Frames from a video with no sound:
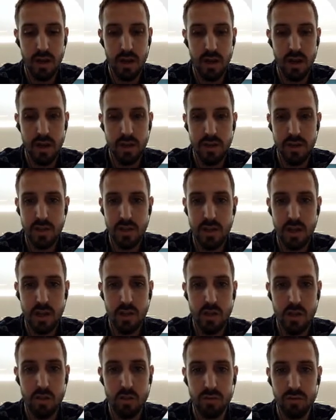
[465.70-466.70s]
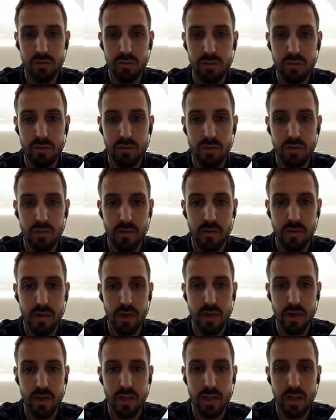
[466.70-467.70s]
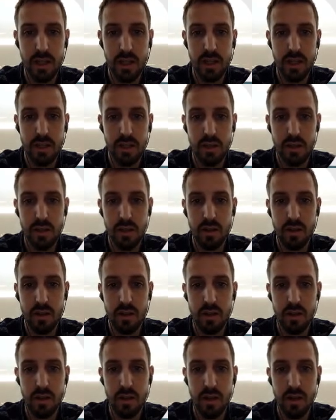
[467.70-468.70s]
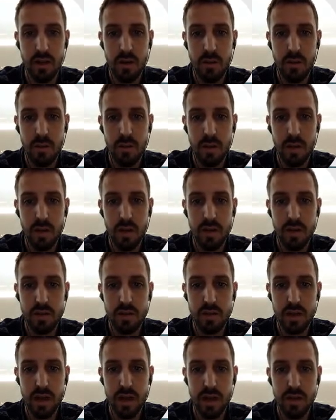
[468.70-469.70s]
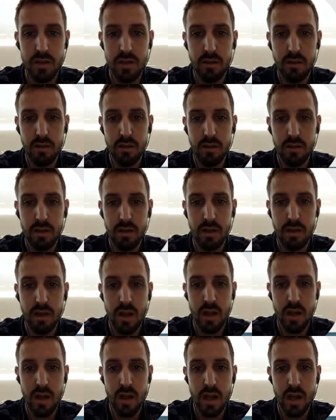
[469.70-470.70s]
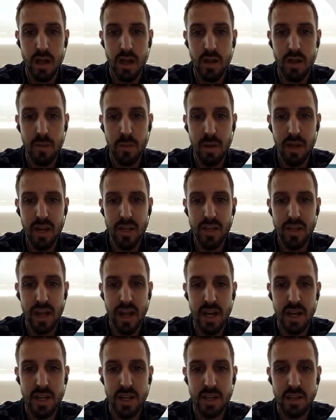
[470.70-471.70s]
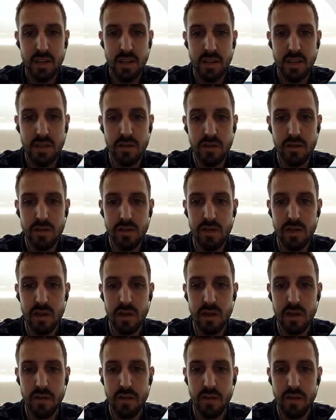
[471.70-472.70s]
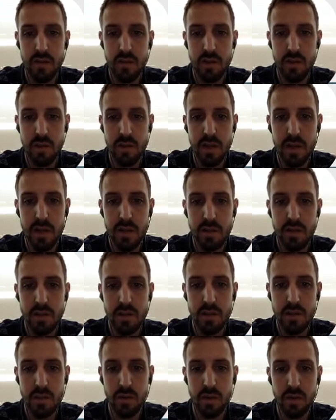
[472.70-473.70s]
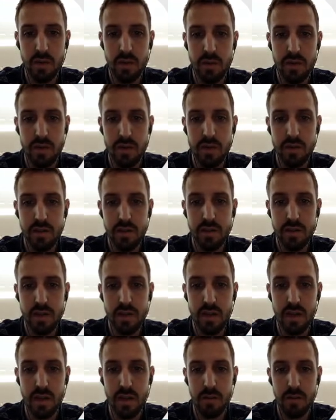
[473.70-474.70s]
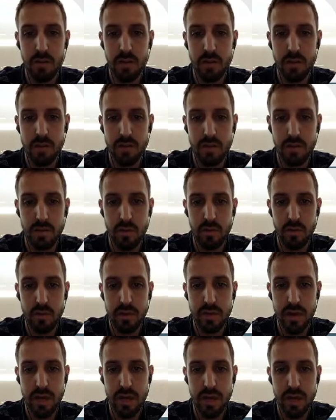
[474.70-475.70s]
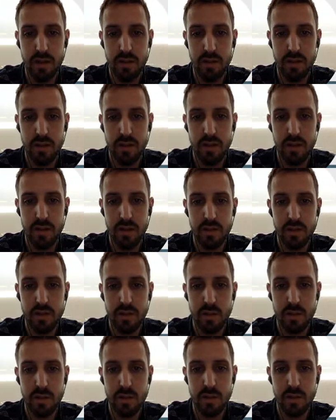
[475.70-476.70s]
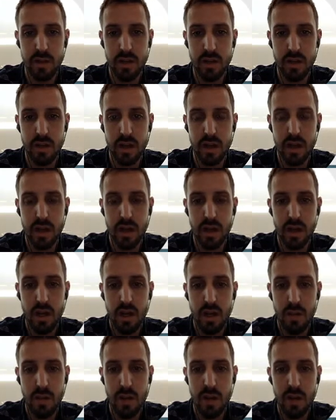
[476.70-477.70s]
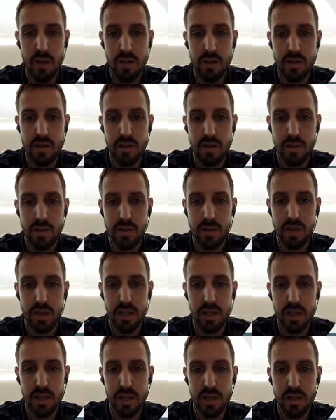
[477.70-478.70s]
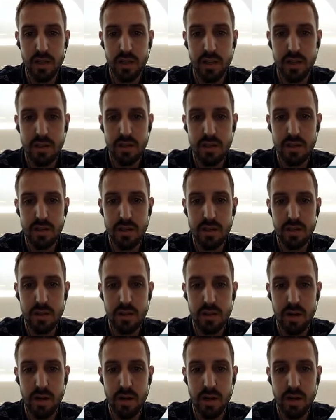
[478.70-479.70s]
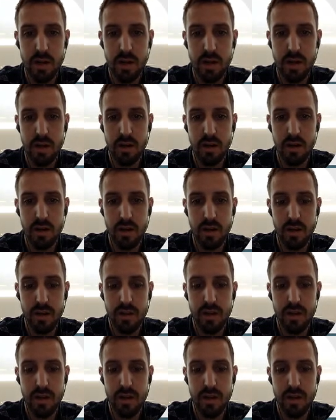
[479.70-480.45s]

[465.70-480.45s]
SEO friendly page title. And the page heading is used on inventory pages, so really you're just concerned with title and description, but I always duplicate this right here, and then